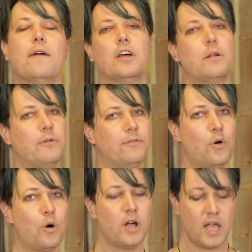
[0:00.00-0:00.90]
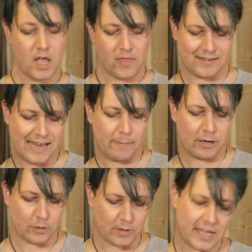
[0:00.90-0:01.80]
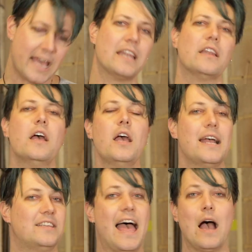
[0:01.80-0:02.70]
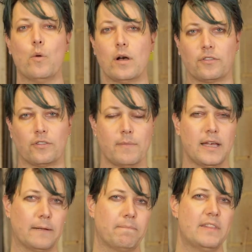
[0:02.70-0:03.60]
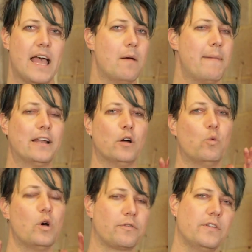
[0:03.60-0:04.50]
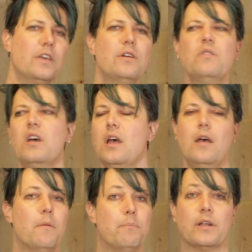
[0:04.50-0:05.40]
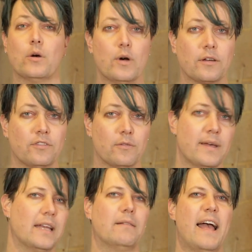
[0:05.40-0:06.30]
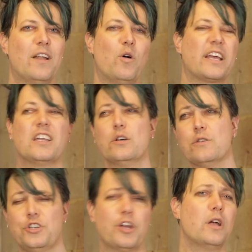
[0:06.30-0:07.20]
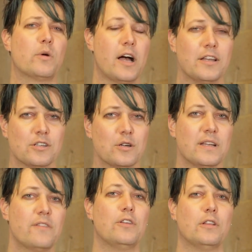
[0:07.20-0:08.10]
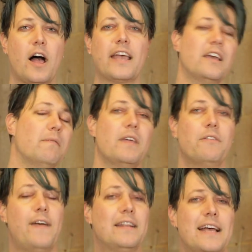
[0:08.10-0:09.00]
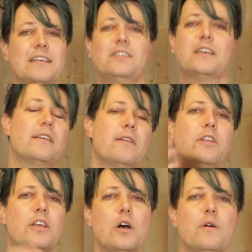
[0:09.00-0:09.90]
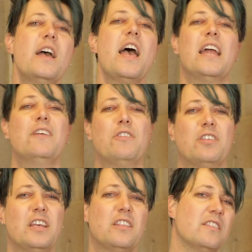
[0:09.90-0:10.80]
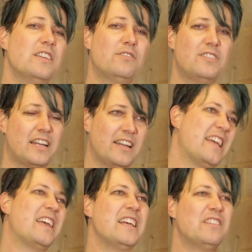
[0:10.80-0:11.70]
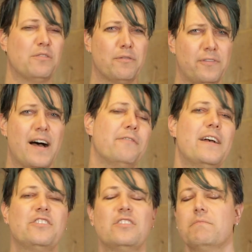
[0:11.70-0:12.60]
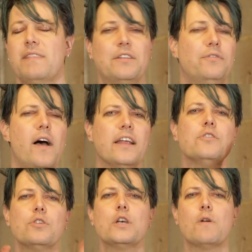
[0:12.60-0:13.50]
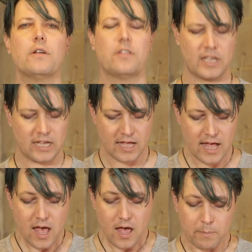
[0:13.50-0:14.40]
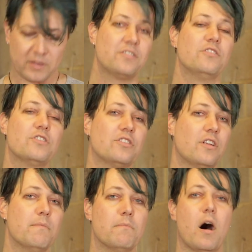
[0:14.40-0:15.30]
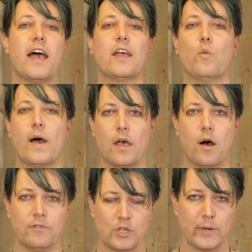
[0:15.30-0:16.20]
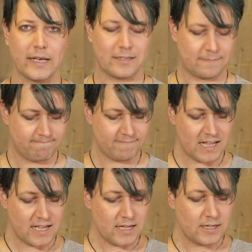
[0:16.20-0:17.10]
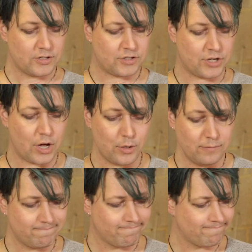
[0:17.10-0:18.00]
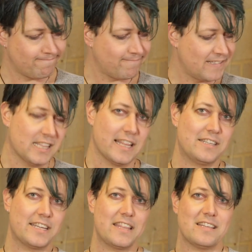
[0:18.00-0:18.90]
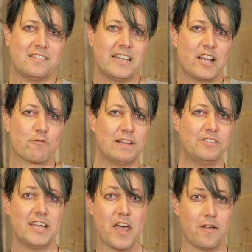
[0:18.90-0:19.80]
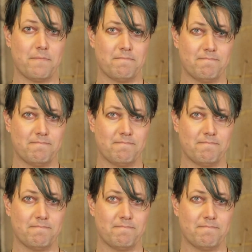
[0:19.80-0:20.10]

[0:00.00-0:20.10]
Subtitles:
how I've done it before. That's how I'm going to do it again. It's how it works for me. Now, it may not work for you, but it works for me. And all I can do is show you what I do, and if you like it, then fantastic, give it a go. And if you think that this technique is far-fetched, that's fine, do your own thing, but this is just my way of doing it. So, let's get this scenic rust together.